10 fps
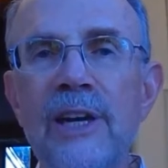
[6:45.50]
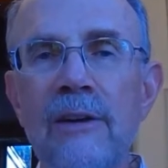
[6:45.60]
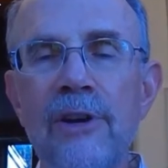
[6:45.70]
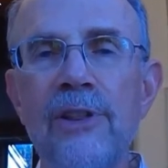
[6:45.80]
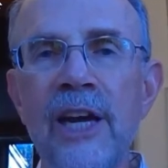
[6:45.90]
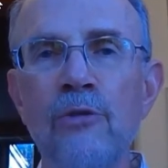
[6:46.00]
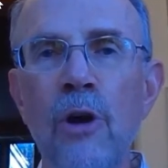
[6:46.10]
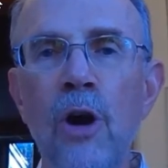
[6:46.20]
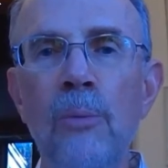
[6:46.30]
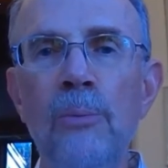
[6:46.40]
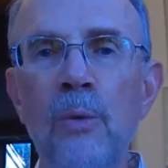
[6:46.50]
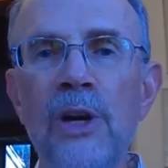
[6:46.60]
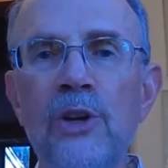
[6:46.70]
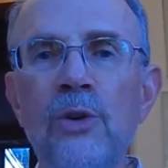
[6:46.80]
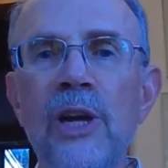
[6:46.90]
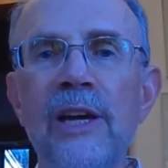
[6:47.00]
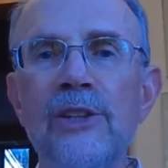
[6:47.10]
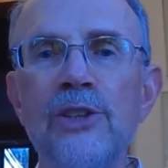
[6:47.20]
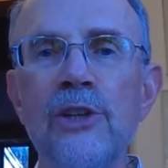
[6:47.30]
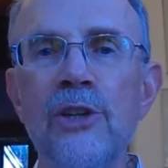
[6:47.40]
I don't think you have to eat
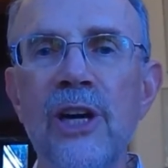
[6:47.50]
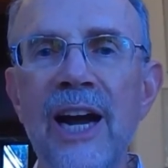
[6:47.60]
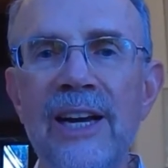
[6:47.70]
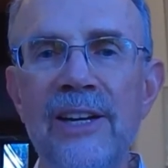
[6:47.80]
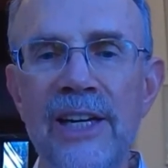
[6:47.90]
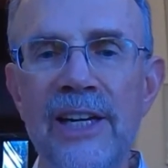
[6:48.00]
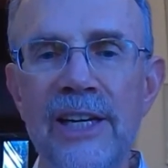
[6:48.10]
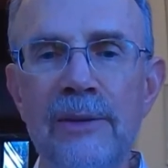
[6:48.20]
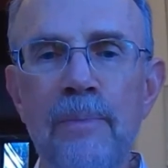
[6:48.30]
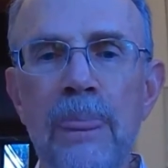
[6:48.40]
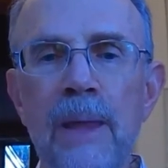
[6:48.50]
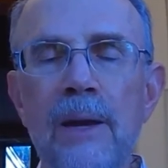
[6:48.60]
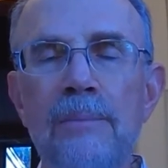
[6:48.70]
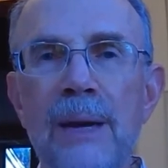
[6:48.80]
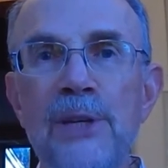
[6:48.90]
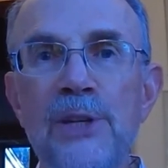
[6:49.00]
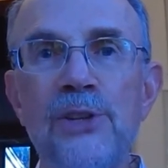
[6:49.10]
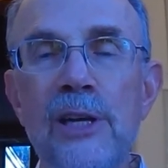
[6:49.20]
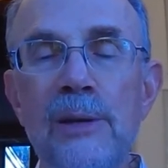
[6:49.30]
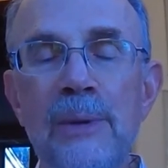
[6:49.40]
everything raw, but when you can, it's a good
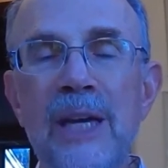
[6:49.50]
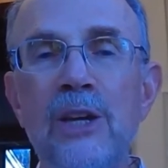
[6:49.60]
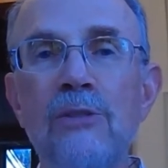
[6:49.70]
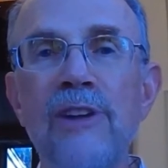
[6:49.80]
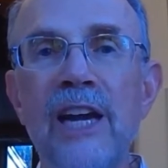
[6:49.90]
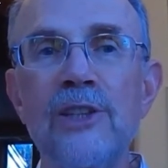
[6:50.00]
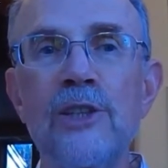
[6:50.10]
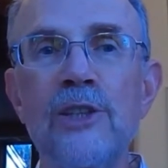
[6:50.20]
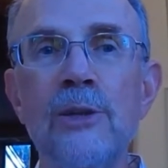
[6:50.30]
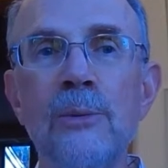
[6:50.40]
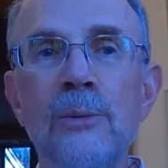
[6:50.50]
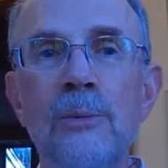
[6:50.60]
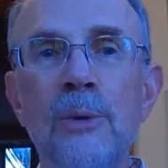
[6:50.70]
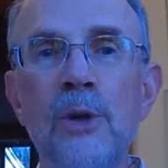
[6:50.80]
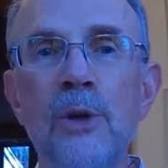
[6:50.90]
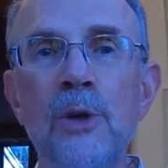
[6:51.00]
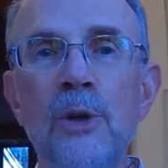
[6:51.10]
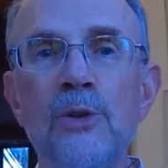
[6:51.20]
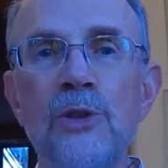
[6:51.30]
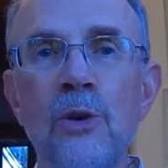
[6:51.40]
idea. Maybe steaming your
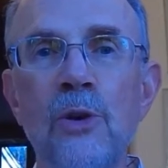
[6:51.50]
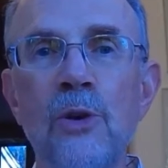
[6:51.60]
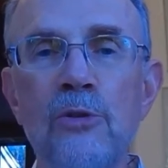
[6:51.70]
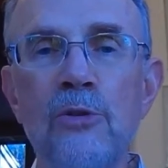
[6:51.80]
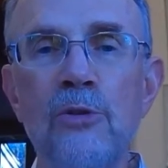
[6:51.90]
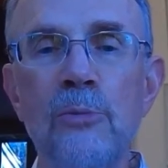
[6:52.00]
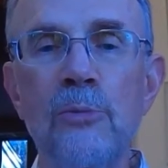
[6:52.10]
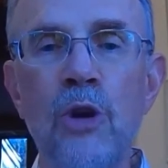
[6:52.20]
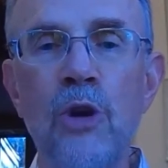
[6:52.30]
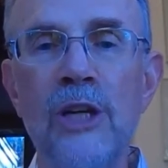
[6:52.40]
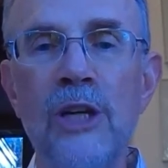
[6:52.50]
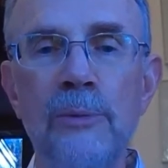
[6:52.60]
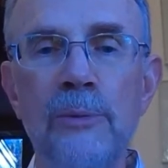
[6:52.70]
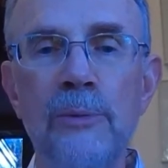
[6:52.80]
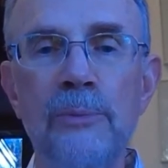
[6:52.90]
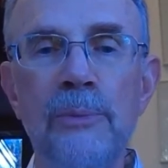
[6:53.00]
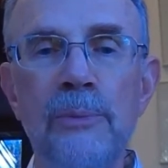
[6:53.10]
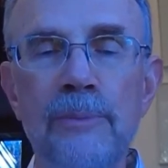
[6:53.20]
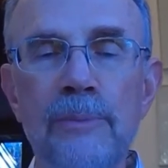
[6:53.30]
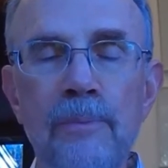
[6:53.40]
vegetables or leaving them a little bit
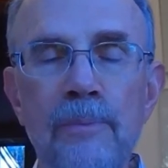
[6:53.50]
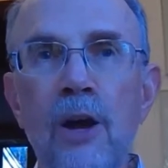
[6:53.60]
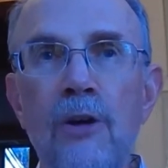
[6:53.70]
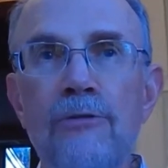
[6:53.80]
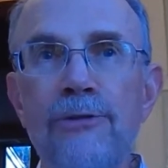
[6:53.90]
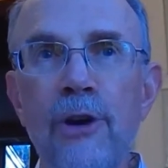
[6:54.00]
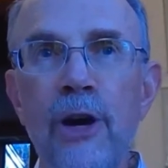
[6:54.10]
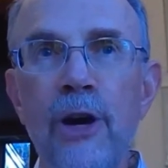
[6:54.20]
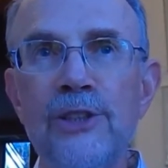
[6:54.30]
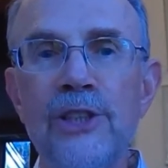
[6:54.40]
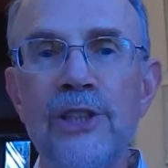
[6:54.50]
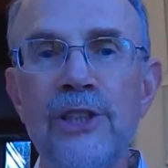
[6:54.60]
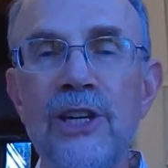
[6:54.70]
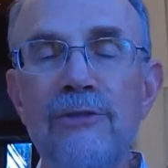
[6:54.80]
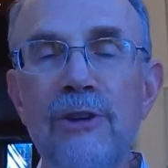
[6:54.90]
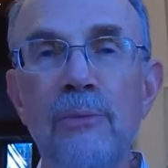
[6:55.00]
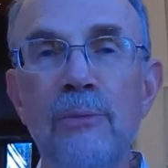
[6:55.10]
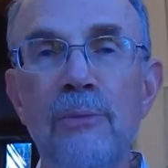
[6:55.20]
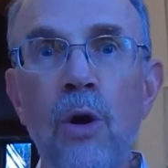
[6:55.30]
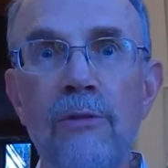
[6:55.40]
crunchy would be good.
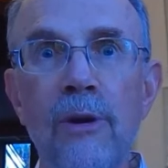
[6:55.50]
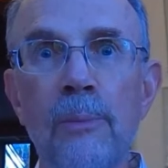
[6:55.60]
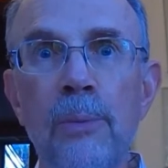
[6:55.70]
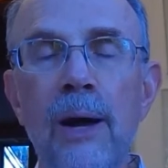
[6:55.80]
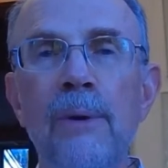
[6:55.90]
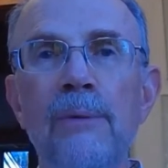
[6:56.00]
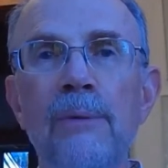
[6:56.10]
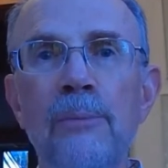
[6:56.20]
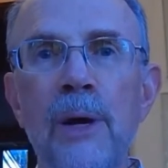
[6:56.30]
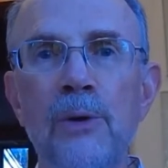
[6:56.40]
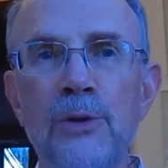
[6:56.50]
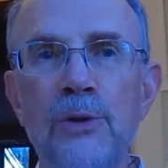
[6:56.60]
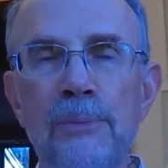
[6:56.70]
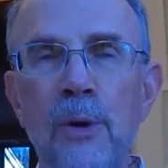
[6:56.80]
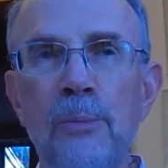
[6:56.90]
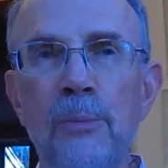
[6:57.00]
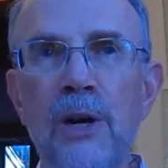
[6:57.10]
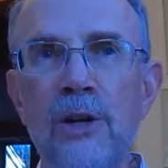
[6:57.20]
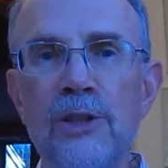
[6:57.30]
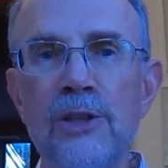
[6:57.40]
Fresh is even more of a problem
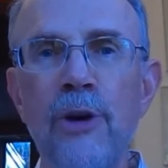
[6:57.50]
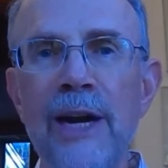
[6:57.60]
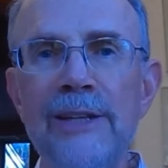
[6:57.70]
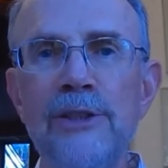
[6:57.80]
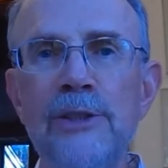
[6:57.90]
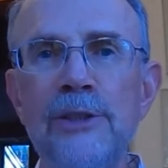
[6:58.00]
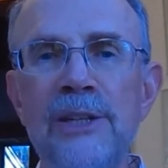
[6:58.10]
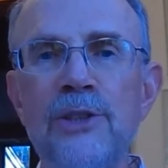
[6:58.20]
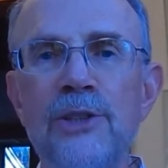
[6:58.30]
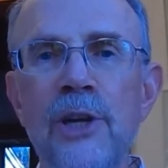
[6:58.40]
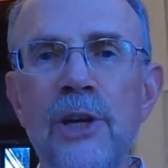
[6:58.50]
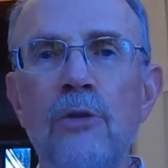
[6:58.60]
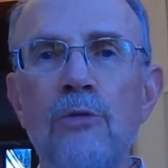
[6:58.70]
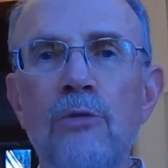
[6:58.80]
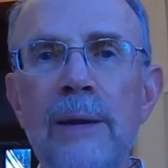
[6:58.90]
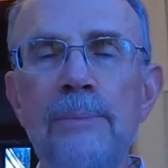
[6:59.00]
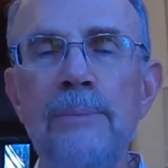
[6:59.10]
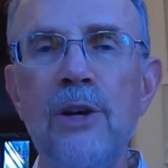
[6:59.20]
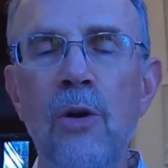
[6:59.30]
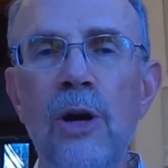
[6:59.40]
for most people, because fresh
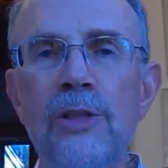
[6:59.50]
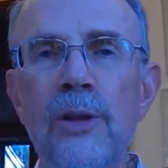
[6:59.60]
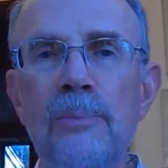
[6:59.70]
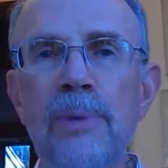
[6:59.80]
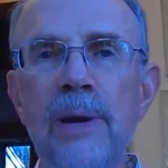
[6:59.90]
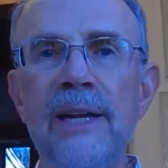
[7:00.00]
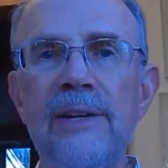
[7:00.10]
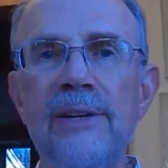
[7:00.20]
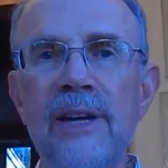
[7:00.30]
means ripened